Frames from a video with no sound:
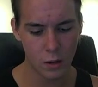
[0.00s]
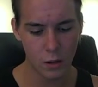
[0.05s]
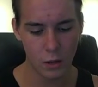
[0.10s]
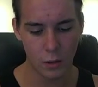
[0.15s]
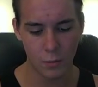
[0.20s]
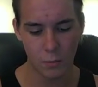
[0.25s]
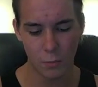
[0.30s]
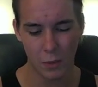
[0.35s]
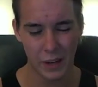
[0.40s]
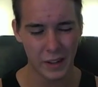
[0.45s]

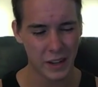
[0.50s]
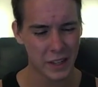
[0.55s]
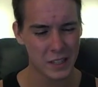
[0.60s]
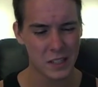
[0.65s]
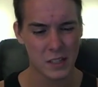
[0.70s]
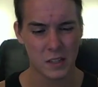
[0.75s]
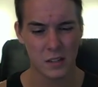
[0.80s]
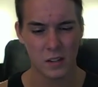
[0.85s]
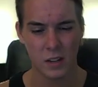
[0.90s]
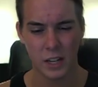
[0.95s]
My
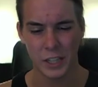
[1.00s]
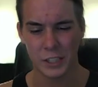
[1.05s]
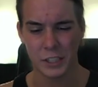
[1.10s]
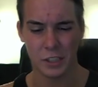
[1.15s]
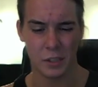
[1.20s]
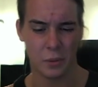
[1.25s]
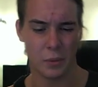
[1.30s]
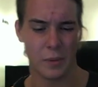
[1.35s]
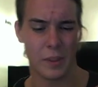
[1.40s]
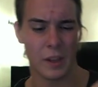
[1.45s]
next
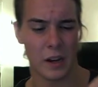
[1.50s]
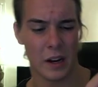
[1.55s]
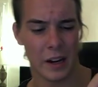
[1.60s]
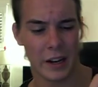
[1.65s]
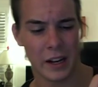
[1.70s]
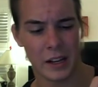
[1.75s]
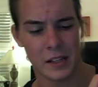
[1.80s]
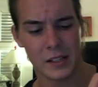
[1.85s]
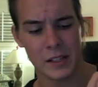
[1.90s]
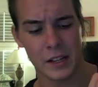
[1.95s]
issue with it, I
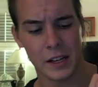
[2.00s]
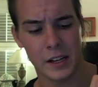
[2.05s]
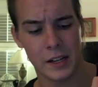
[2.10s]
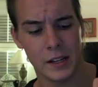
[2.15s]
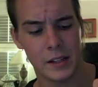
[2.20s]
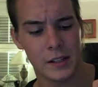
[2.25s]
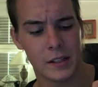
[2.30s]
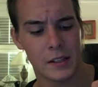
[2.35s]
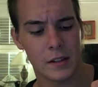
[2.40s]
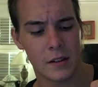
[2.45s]
guess,
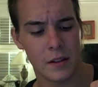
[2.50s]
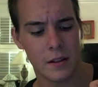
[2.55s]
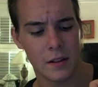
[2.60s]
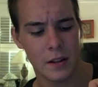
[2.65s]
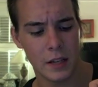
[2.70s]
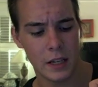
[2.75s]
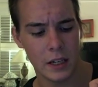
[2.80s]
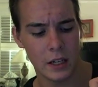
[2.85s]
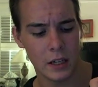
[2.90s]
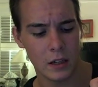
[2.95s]
is
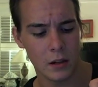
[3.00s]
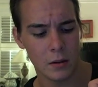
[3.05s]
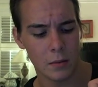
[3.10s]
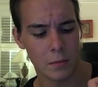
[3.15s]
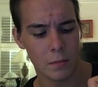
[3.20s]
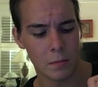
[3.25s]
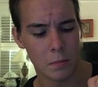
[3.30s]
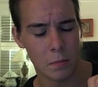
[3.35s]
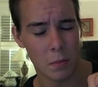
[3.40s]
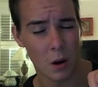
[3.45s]
the
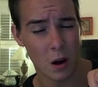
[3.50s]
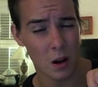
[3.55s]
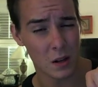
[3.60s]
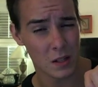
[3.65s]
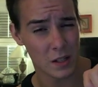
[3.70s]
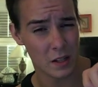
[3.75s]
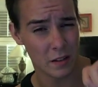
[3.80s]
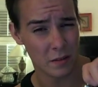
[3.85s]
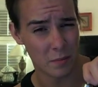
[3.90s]
positive